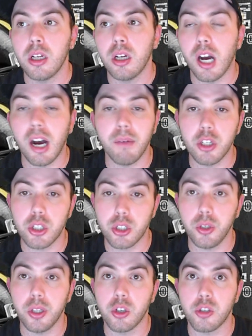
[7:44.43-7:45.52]

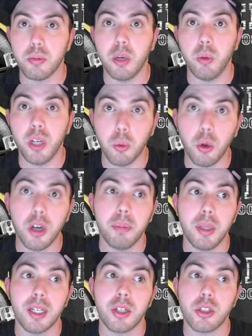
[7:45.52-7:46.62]
Obviously, there's my week 1
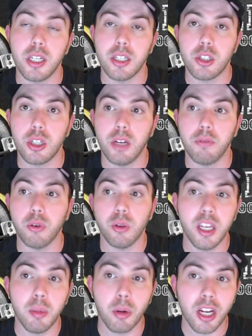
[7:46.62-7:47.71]
picks that's set for
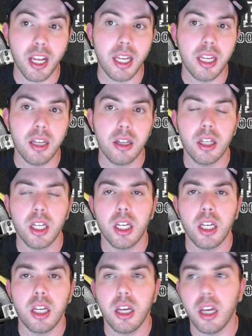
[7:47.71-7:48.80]
Labor Day.
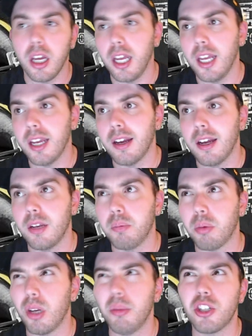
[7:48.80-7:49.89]
And
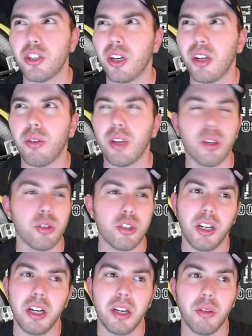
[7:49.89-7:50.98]
pretty much anything else
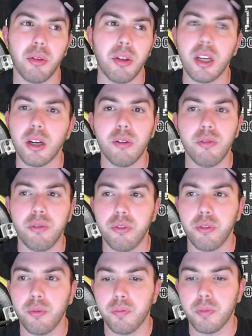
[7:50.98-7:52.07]
that I can think of
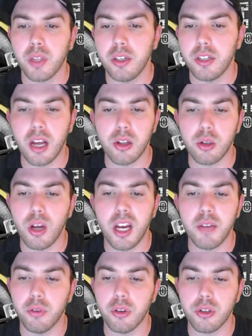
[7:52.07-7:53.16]
down the line
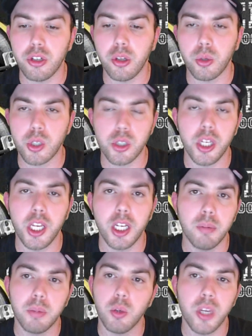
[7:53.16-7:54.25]
for the Steelers leading
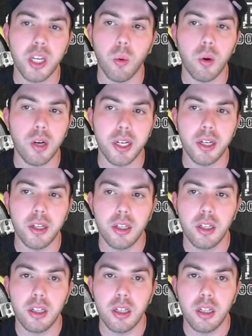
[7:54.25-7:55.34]
up to week 1,
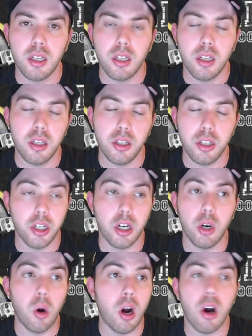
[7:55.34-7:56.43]

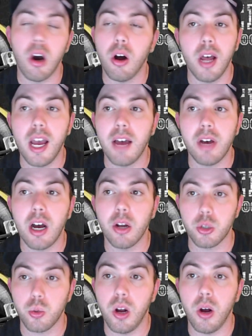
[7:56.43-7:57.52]
I'll have out
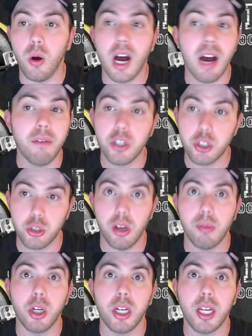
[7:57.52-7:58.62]
as well. Obviously,
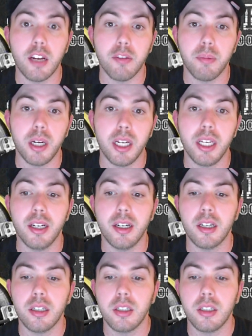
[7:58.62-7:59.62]
I'm going to have my